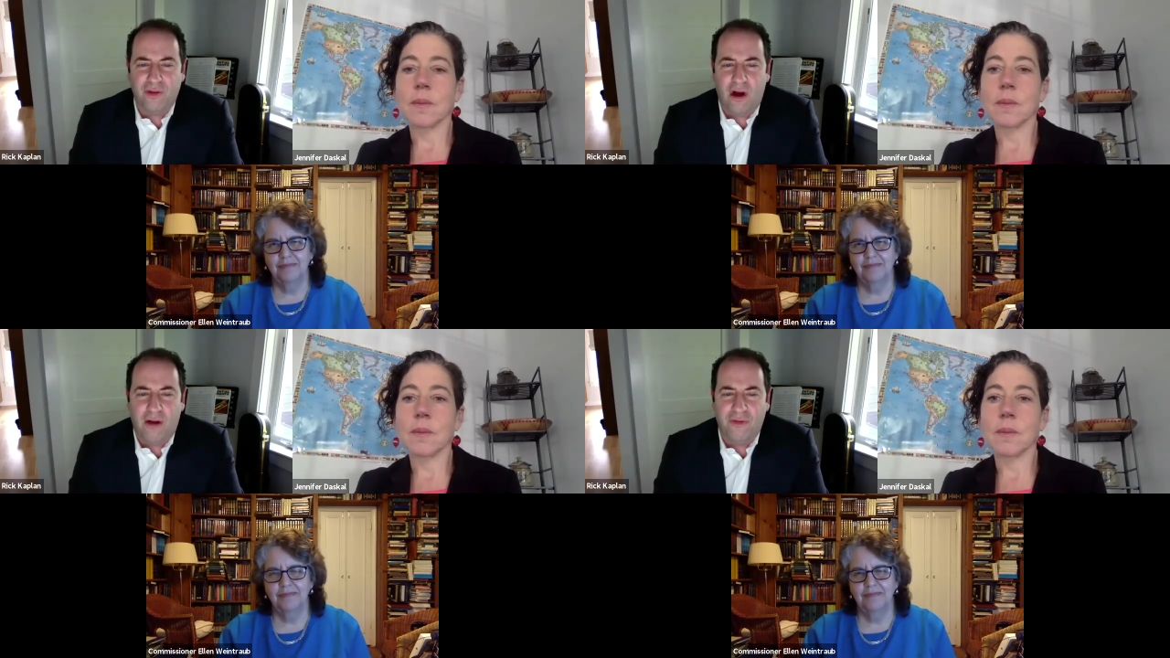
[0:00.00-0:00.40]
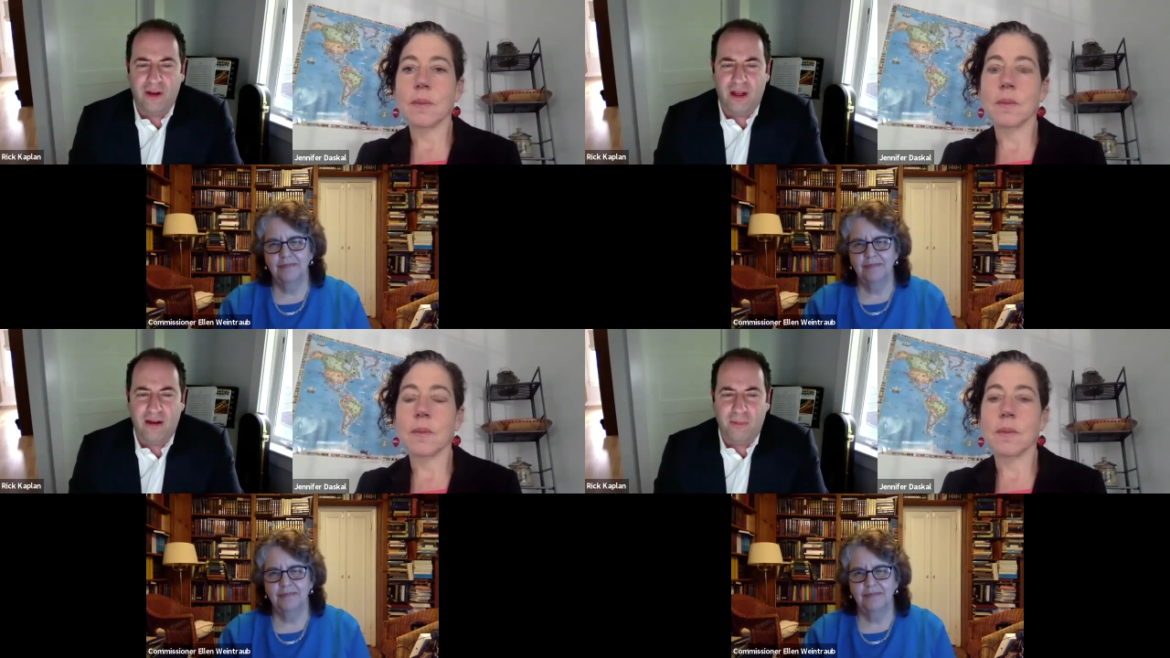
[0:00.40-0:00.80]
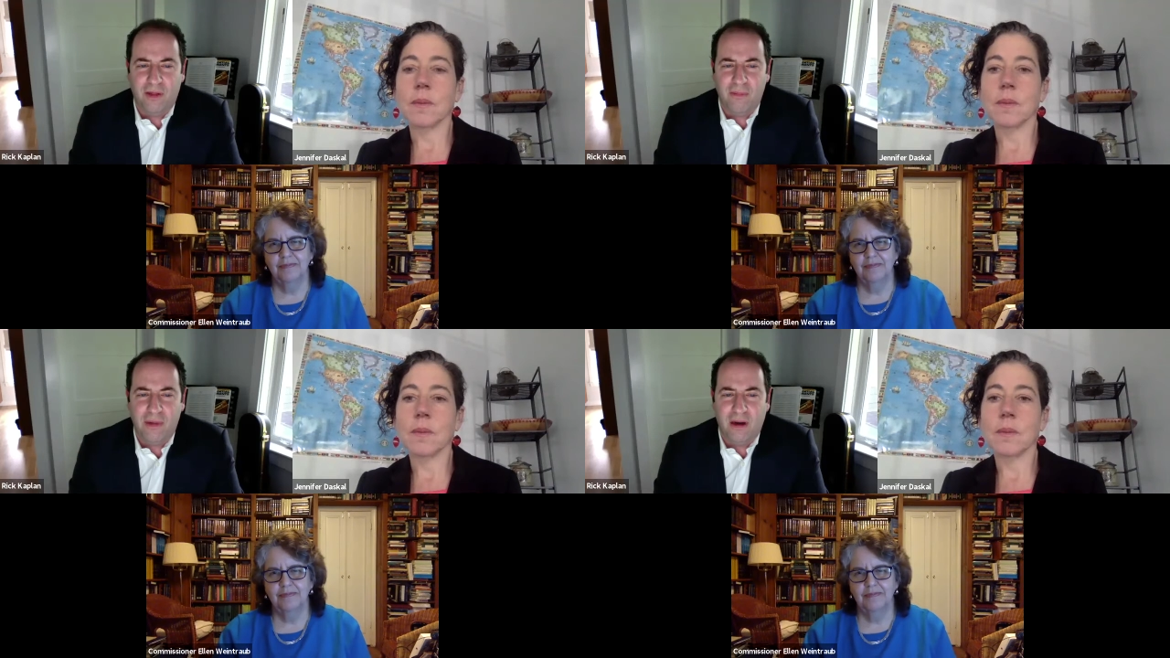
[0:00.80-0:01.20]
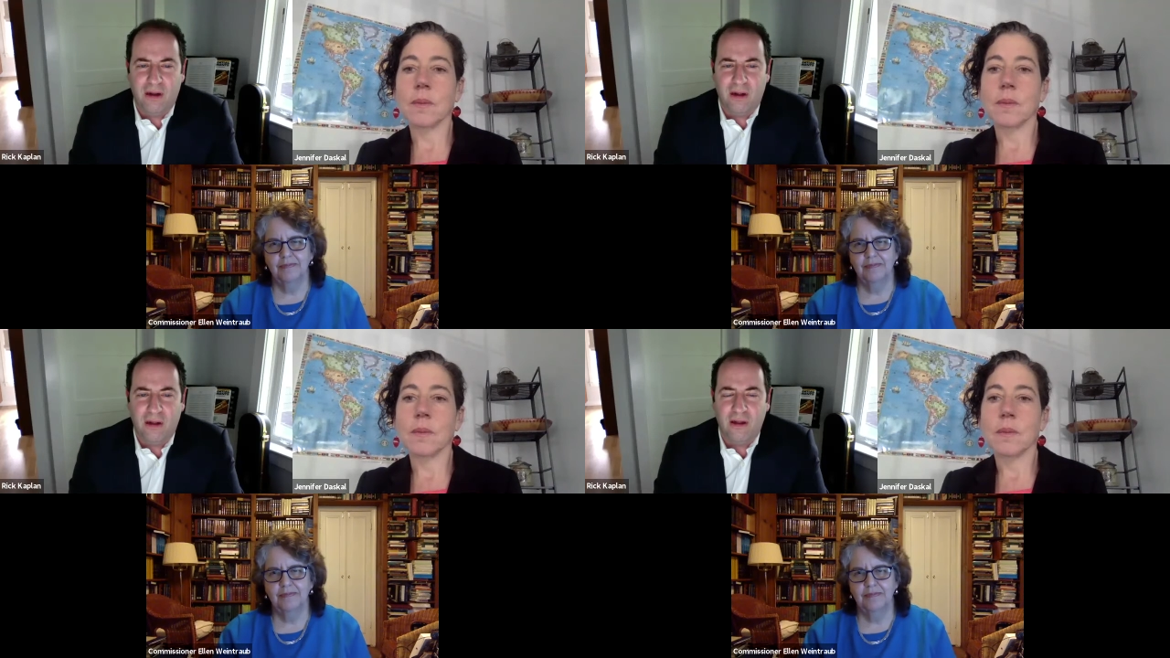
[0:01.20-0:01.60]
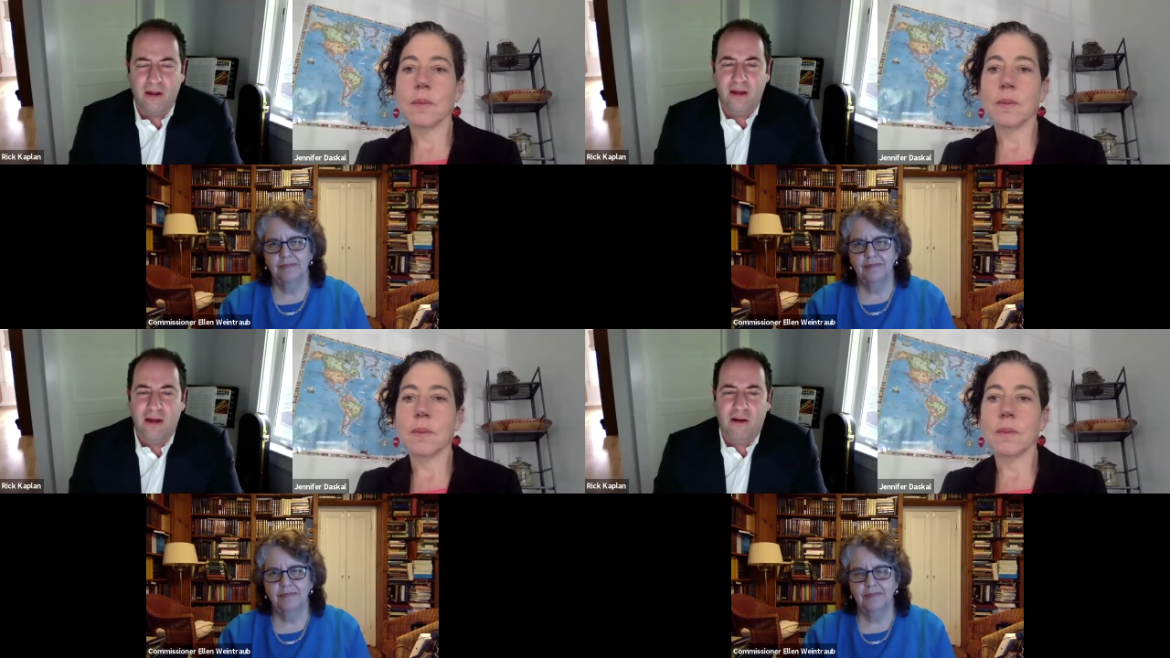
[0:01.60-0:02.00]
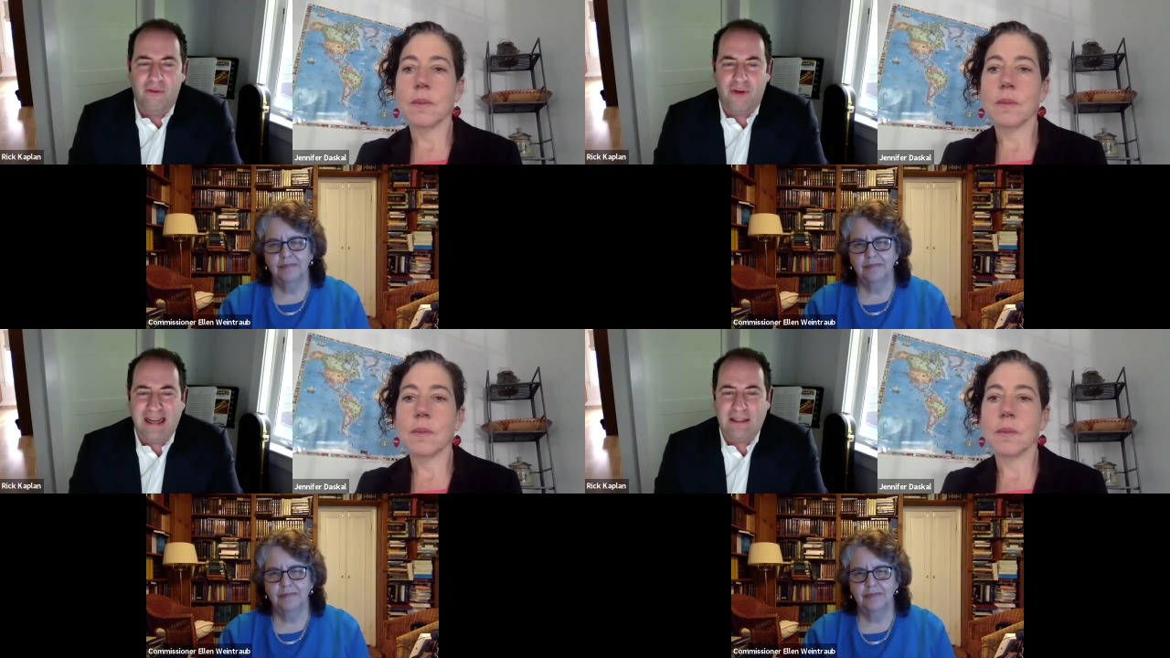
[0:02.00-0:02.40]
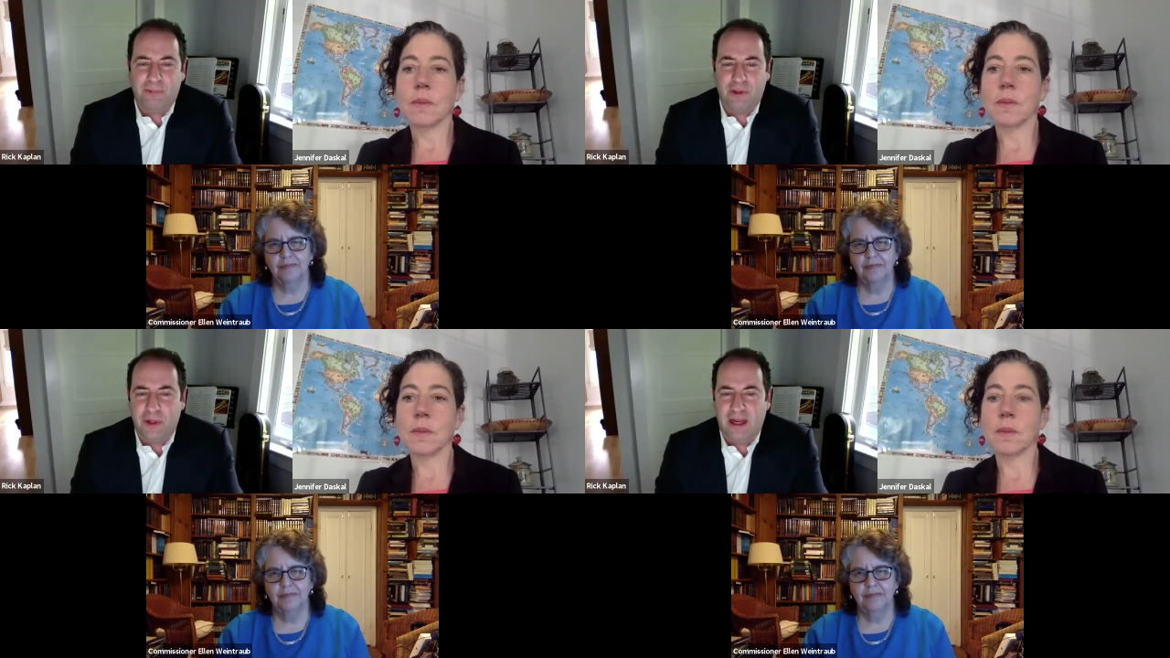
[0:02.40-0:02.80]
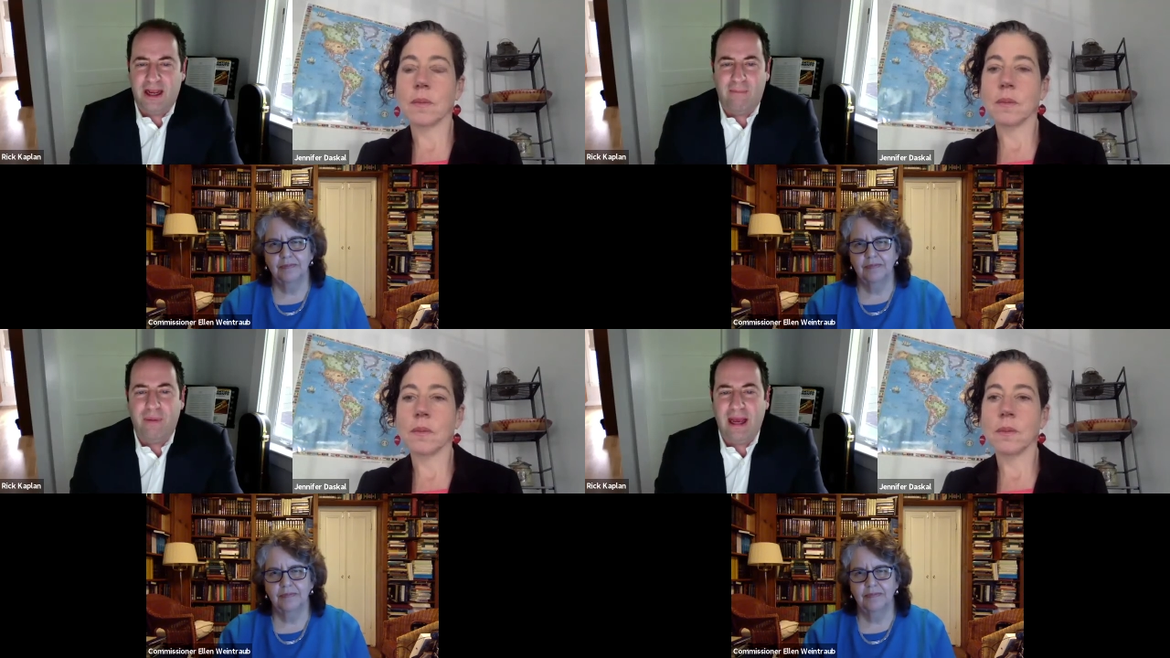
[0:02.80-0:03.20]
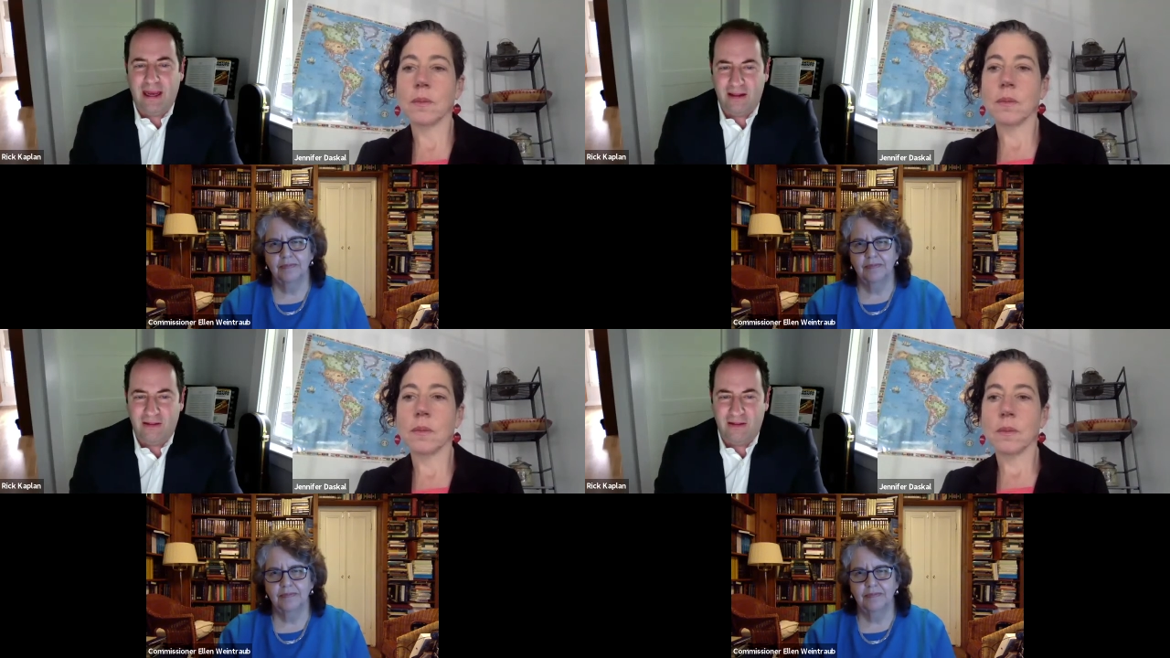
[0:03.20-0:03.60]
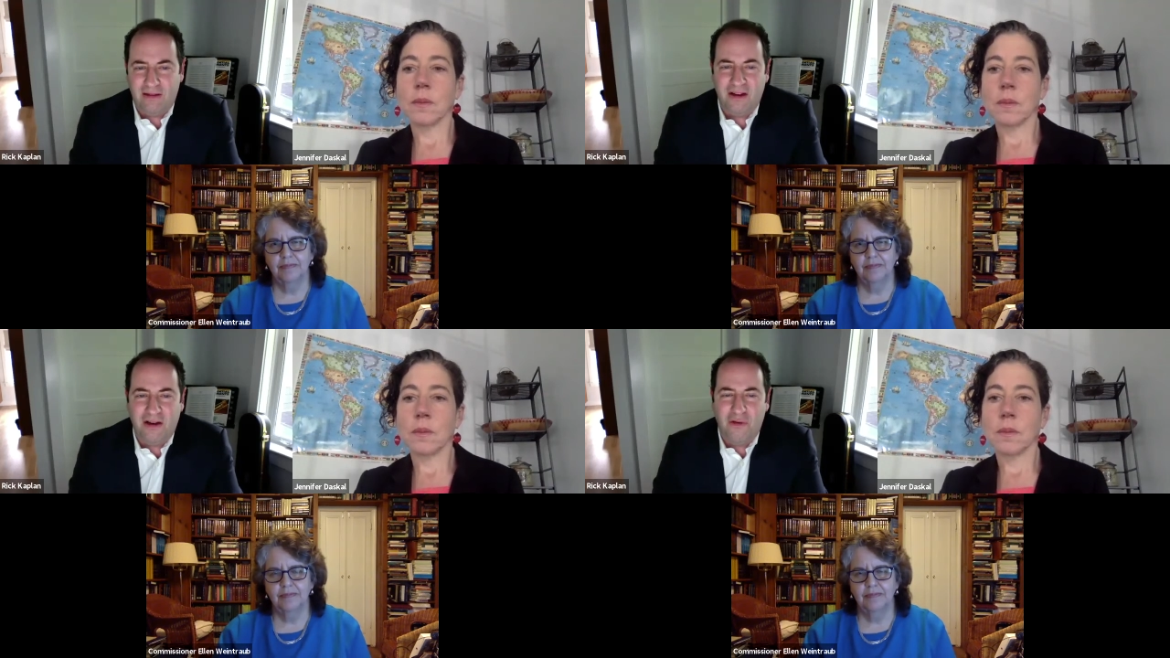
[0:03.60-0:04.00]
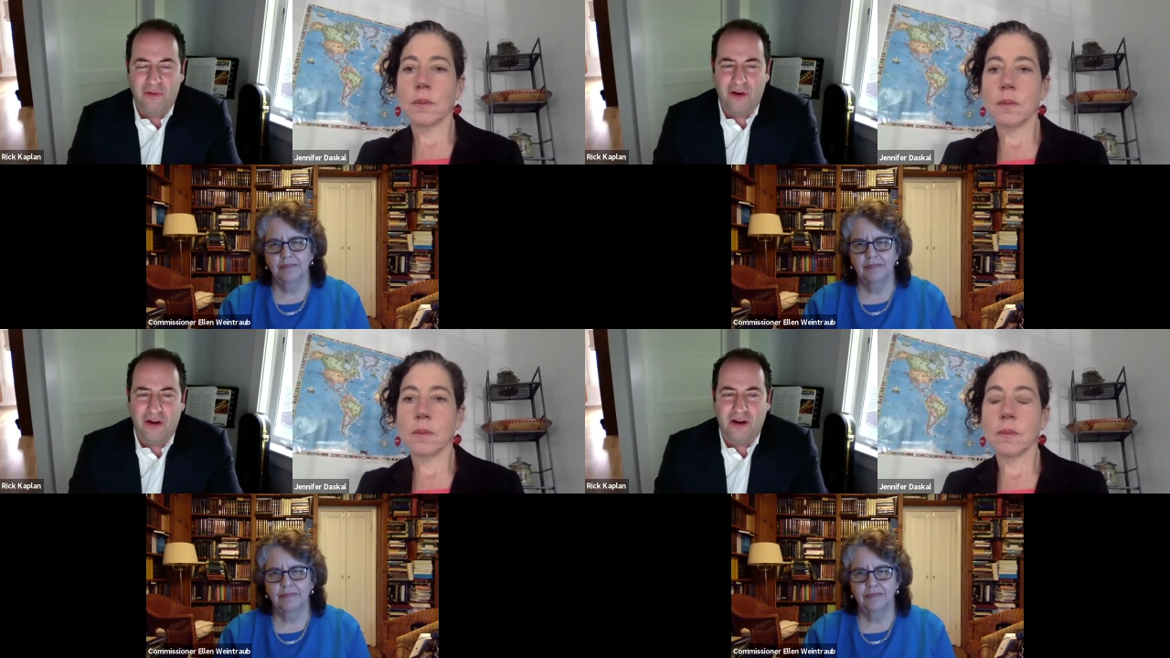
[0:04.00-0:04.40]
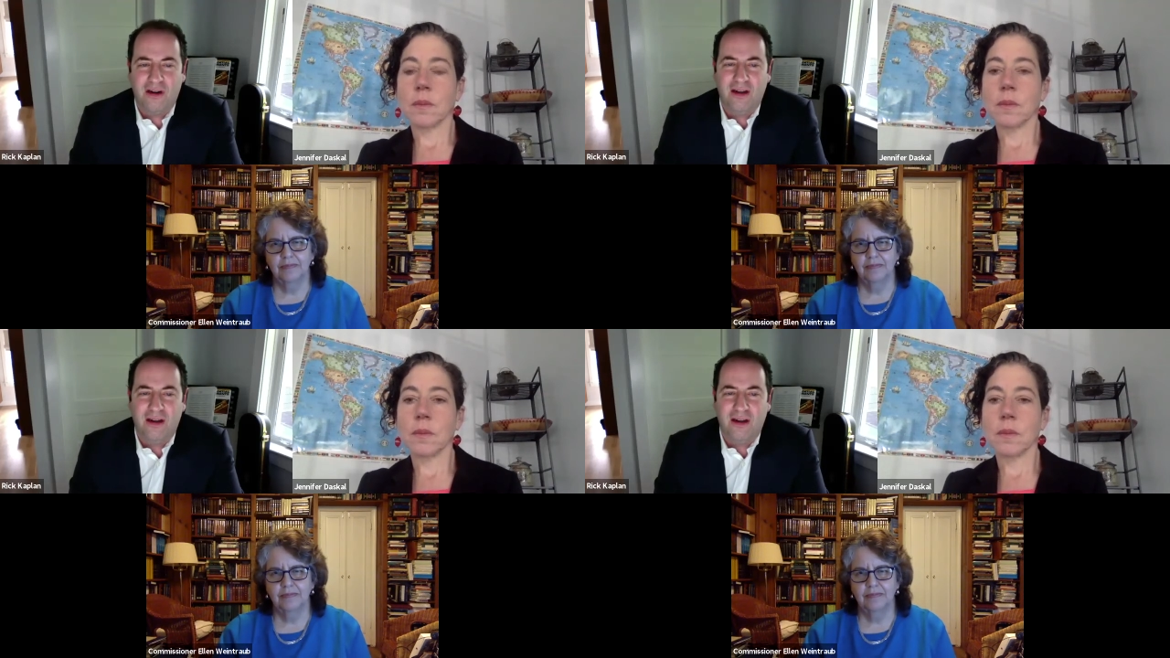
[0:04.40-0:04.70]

Speaker 1: often end up in the middle of fights between campaigns over.